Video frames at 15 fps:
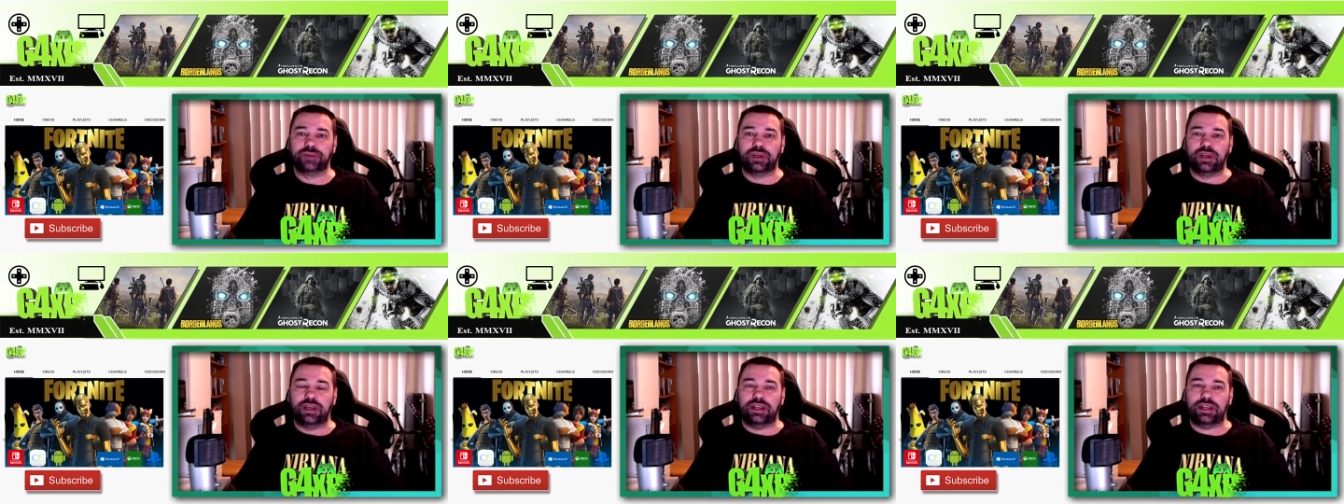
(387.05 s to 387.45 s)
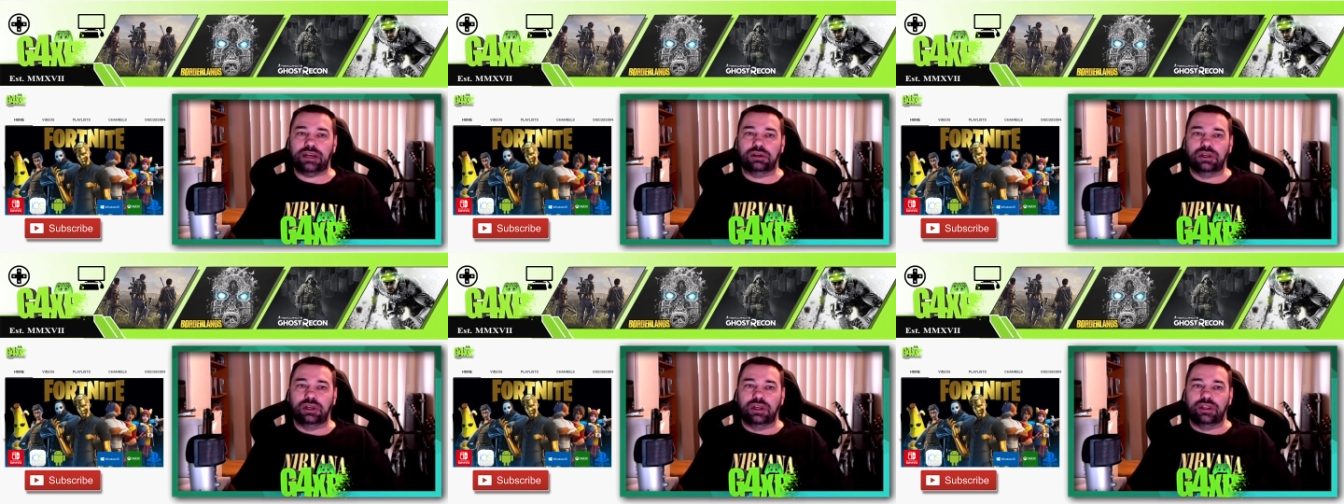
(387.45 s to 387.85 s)

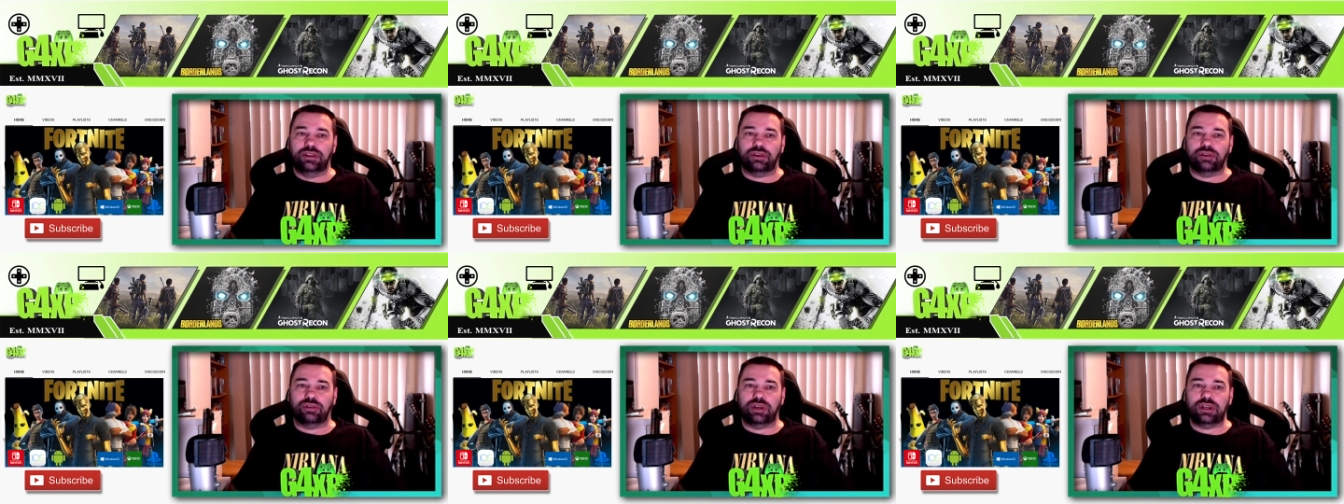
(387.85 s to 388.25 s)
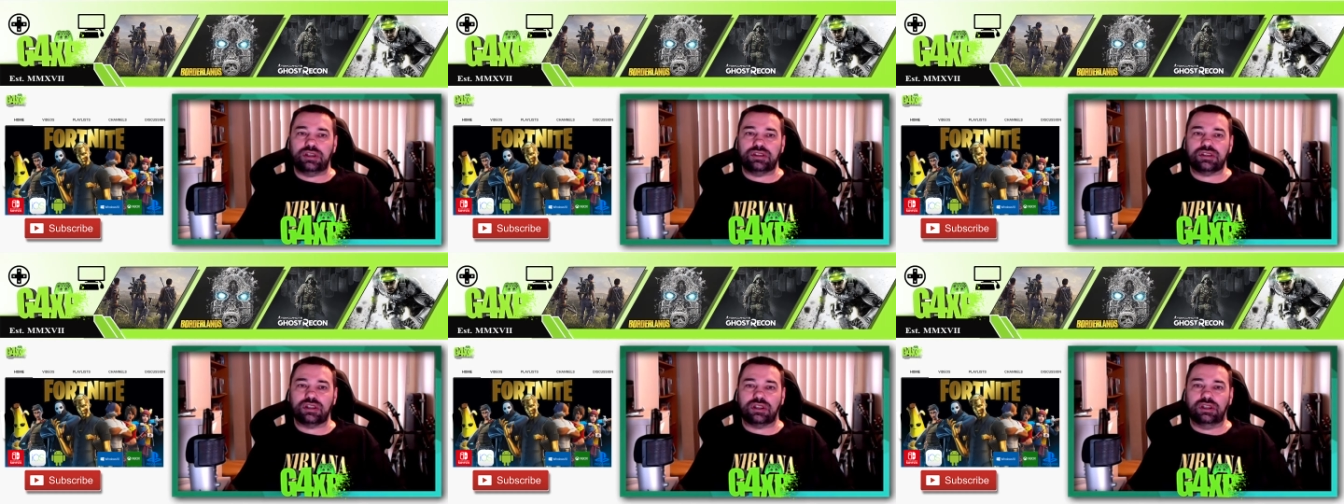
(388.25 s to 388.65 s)
Now, there
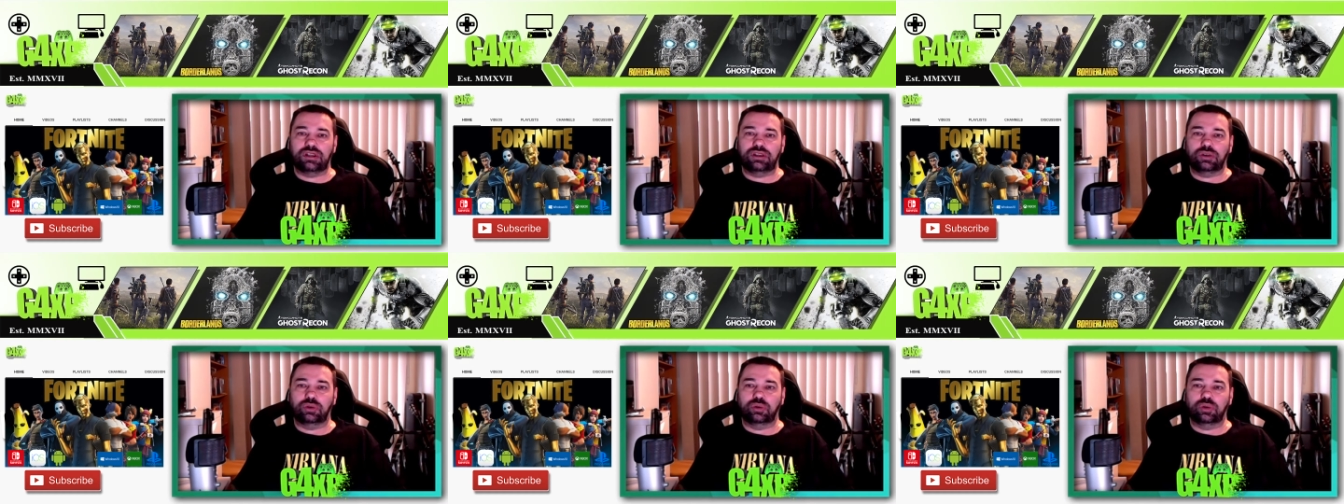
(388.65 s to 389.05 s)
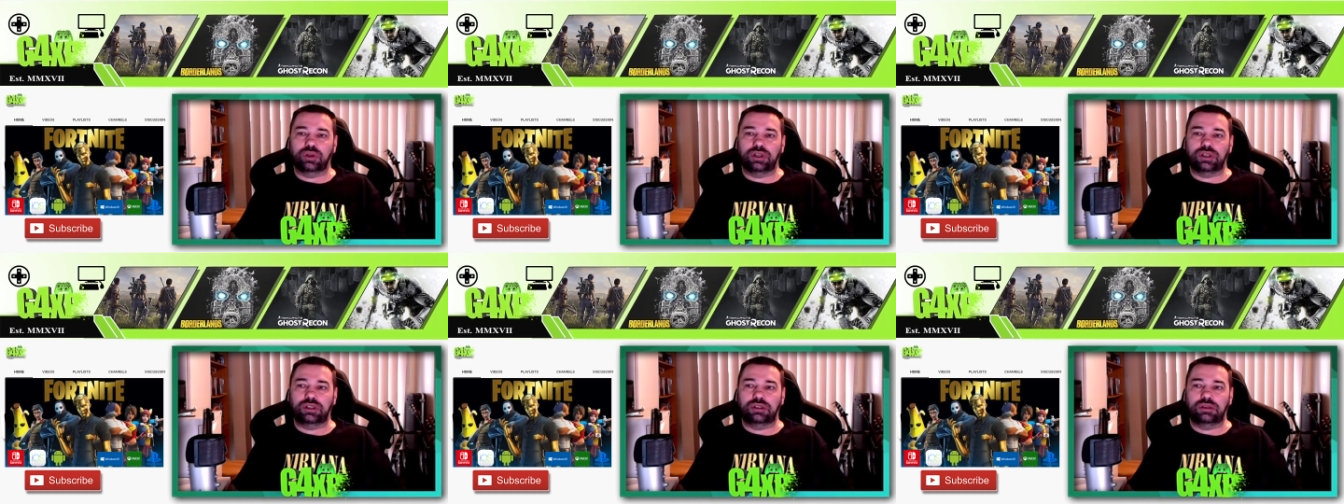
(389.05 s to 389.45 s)
is a little
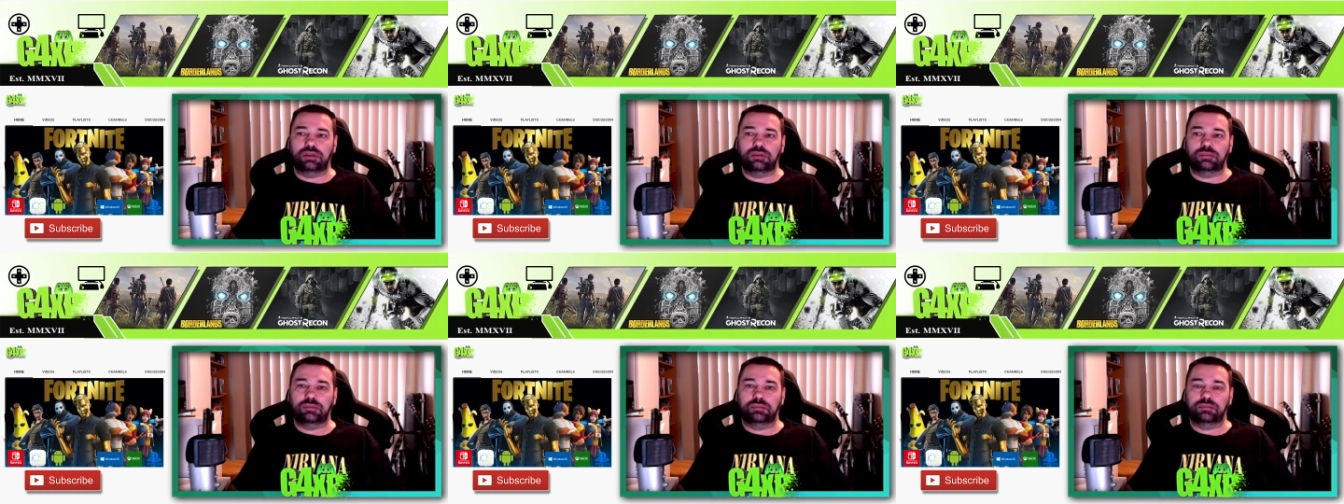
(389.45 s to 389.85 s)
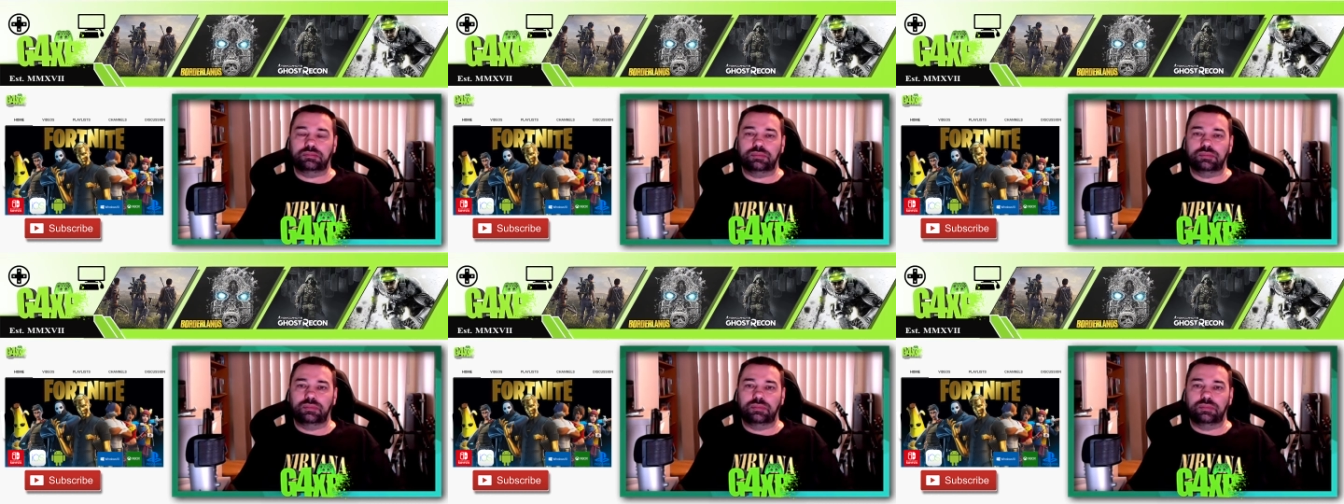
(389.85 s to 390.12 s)
um,